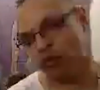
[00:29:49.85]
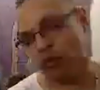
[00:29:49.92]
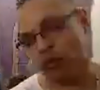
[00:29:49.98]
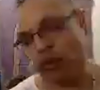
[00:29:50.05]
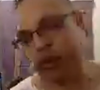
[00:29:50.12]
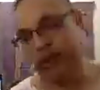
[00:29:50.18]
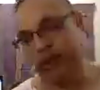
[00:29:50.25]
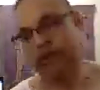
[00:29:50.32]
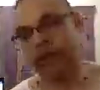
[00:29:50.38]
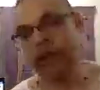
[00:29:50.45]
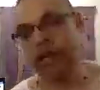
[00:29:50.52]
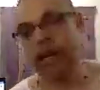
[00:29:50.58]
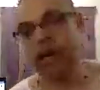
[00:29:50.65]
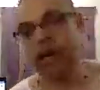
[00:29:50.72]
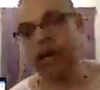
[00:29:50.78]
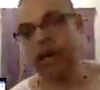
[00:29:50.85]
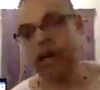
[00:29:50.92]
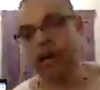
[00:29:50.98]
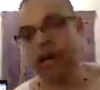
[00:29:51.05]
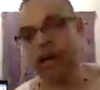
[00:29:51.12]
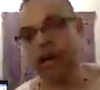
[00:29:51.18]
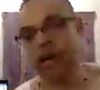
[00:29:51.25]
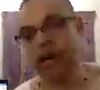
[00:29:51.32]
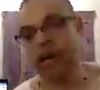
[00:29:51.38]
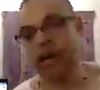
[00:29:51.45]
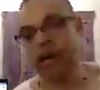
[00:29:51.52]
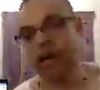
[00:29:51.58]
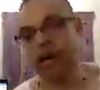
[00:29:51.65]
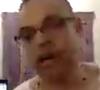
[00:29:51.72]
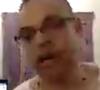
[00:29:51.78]
That will be very helpful
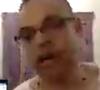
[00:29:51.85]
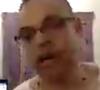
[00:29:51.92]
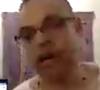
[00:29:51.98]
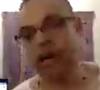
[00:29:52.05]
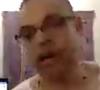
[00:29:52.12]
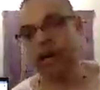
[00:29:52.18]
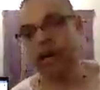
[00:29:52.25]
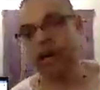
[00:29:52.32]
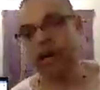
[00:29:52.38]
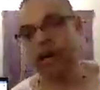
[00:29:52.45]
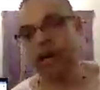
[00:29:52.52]
if you were to use that.